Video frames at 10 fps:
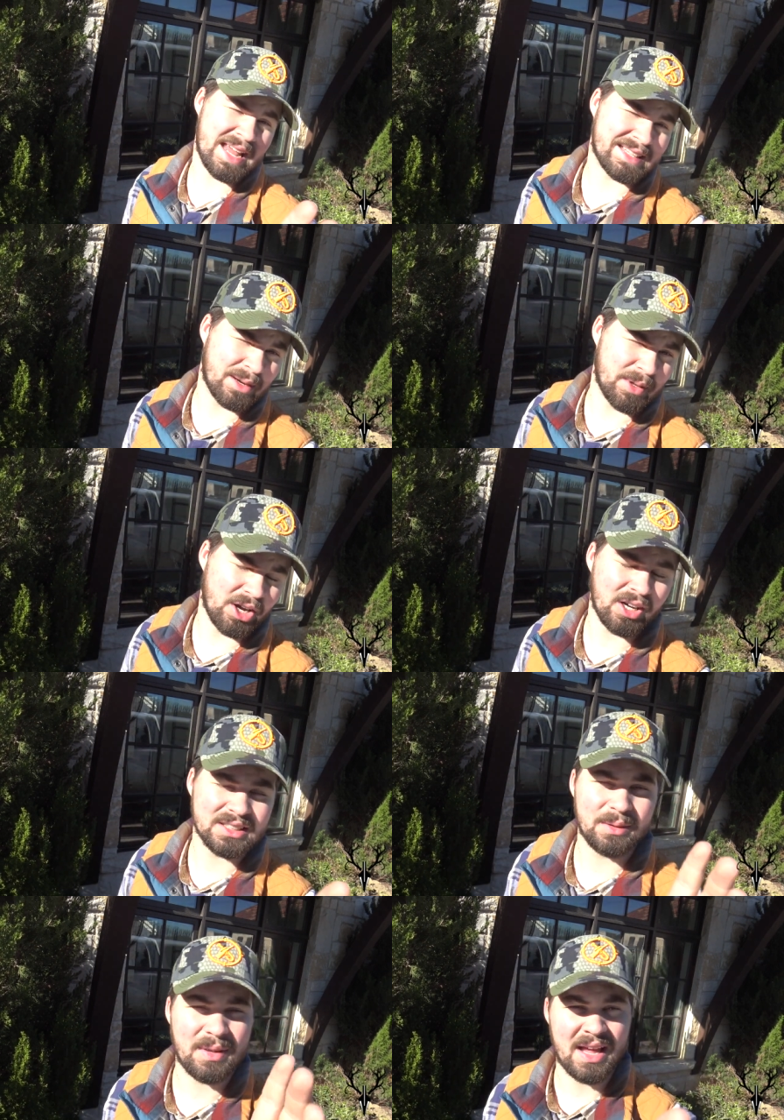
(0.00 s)
It's gonna be
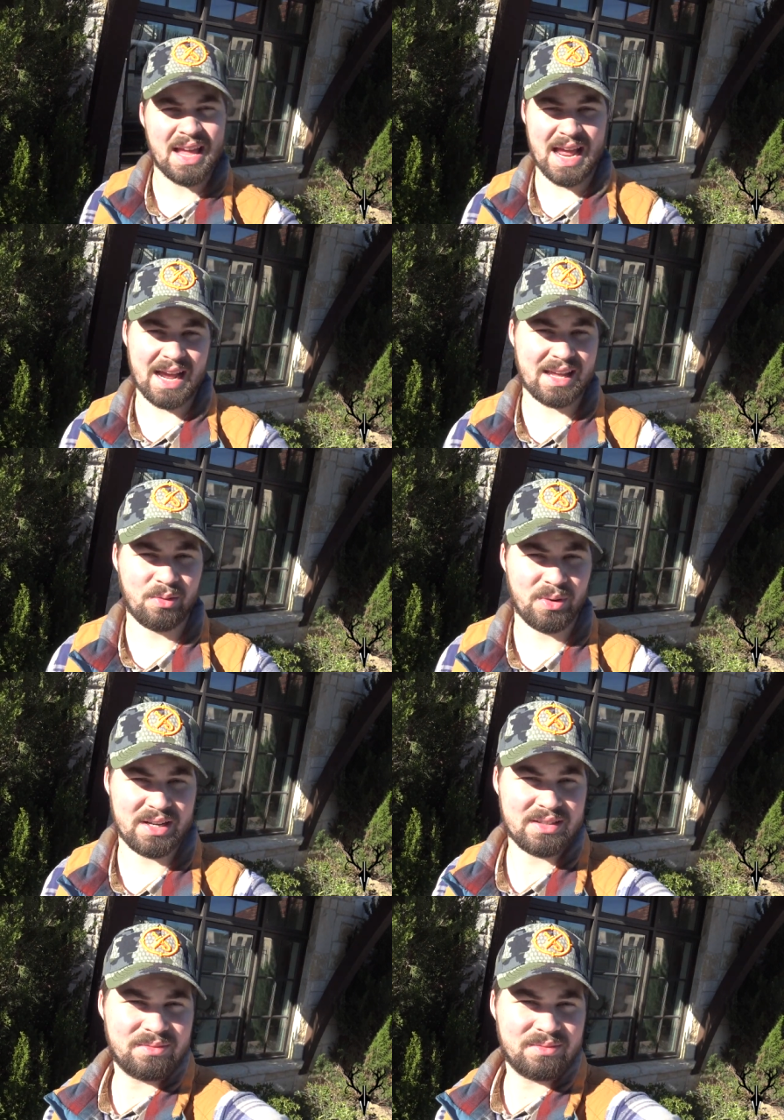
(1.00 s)
awesome. I can't wait.